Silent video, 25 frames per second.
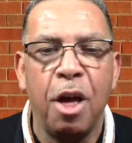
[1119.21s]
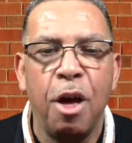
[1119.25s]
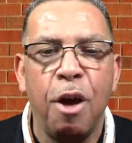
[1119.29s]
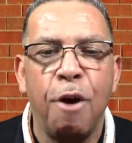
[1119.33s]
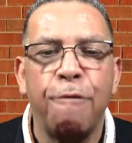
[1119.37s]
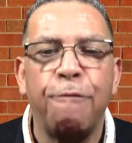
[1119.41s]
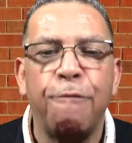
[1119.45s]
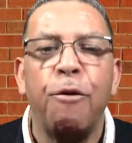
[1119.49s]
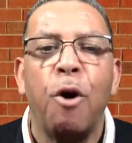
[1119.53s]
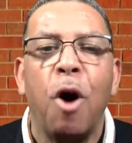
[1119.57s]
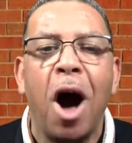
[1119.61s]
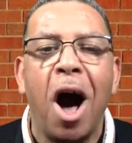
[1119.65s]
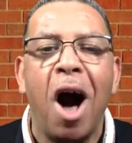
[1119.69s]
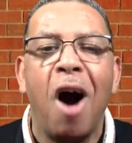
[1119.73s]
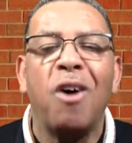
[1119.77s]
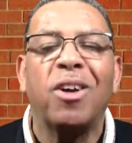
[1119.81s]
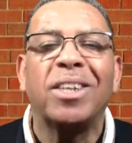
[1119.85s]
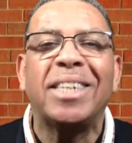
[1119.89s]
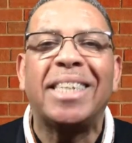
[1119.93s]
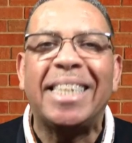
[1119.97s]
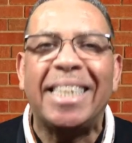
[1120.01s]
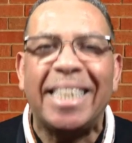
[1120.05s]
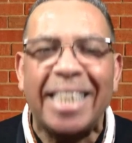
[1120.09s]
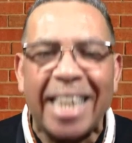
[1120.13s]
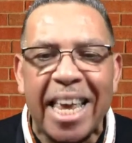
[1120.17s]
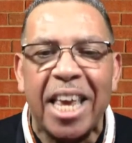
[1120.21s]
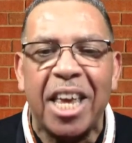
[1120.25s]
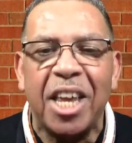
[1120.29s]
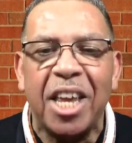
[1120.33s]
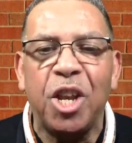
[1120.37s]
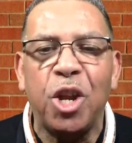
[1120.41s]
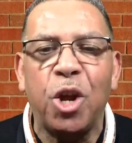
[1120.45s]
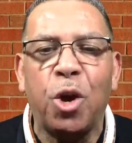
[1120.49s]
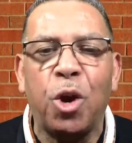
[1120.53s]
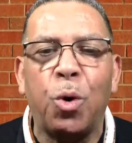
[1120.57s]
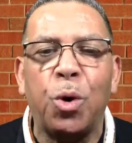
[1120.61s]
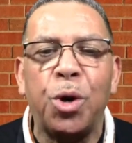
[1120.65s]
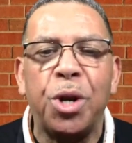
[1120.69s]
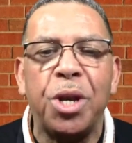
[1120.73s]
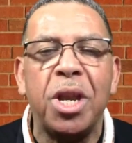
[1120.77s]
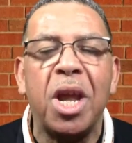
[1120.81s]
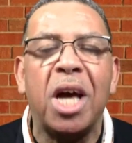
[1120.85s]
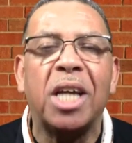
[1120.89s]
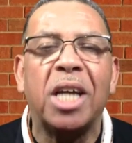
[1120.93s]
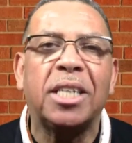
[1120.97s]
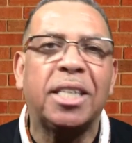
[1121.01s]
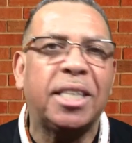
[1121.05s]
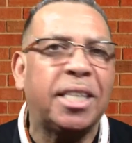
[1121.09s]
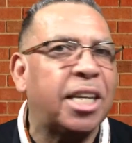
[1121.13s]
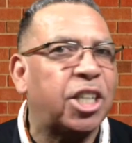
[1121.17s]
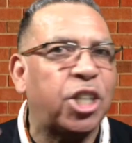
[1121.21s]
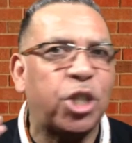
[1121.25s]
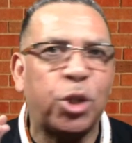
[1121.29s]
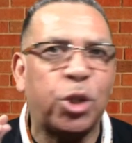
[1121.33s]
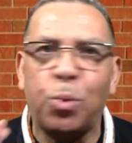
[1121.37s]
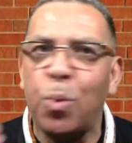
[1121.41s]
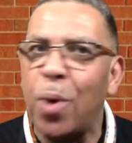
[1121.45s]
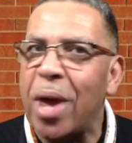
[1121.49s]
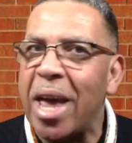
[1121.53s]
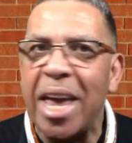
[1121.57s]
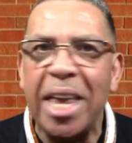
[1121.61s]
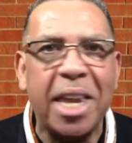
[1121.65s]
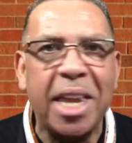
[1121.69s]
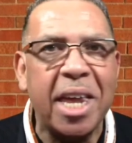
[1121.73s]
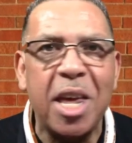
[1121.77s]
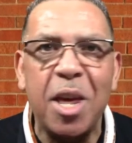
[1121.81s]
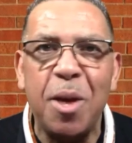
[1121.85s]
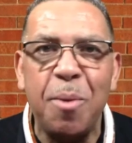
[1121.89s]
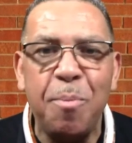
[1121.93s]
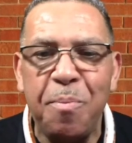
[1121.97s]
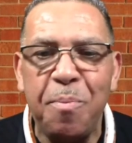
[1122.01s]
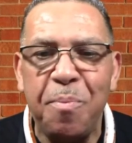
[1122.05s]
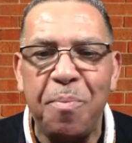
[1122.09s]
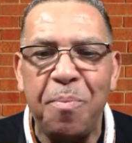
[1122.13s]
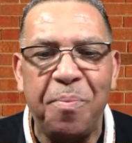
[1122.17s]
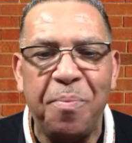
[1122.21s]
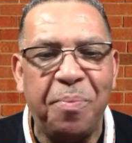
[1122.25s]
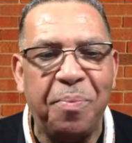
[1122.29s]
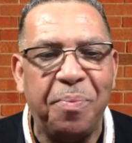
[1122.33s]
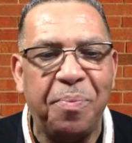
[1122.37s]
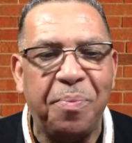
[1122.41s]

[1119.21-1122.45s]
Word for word: for our sin could not dissuade him